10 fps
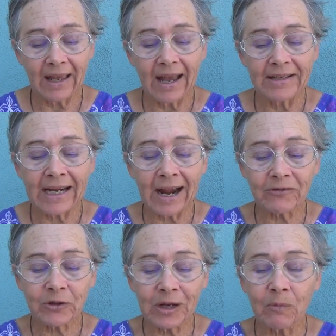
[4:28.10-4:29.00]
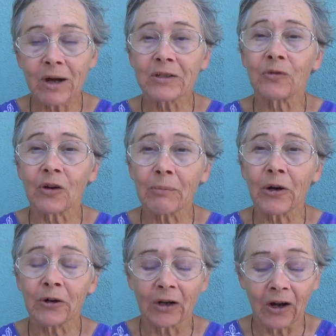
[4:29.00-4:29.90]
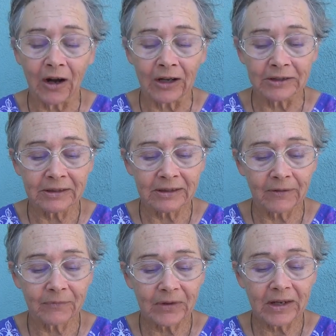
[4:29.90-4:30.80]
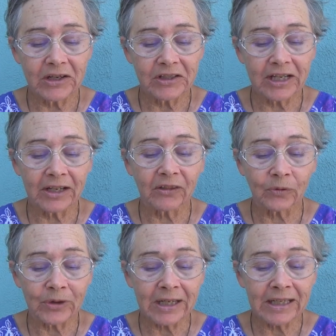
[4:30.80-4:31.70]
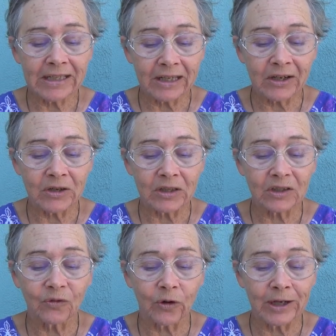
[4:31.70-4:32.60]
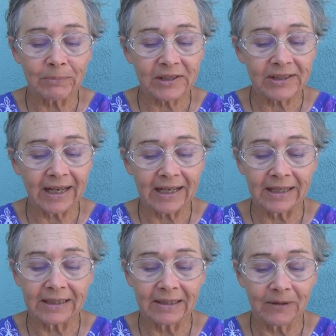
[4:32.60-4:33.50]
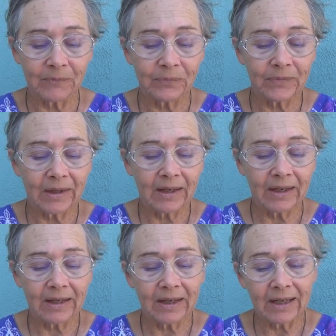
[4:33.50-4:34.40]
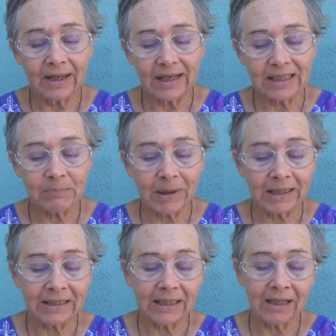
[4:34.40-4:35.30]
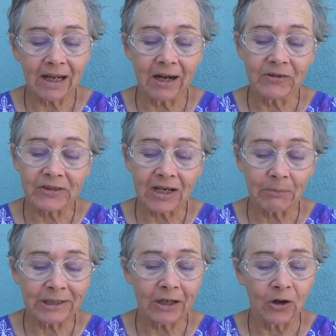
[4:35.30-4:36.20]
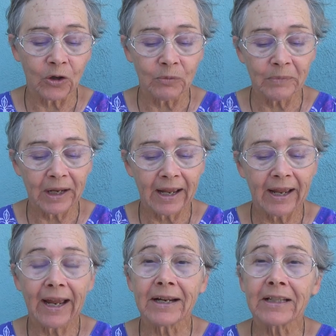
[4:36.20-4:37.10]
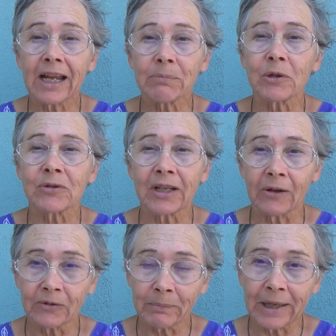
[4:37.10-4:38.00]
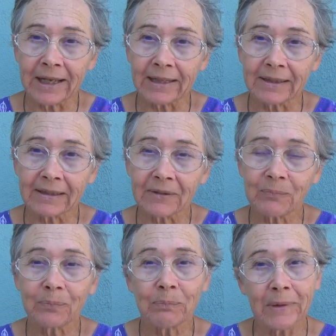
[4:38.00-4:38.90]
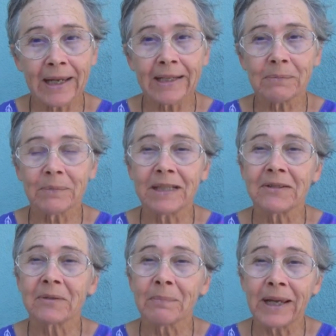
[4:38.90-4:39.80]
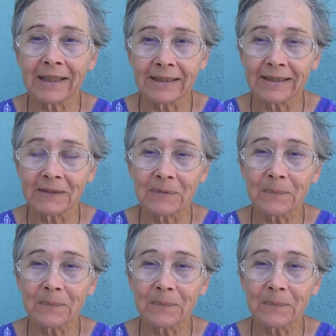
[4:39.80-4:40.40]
And after he was from her gone, she three years for him stayed, expecting of his coming home, and kept herself a maid. Maid means maiden,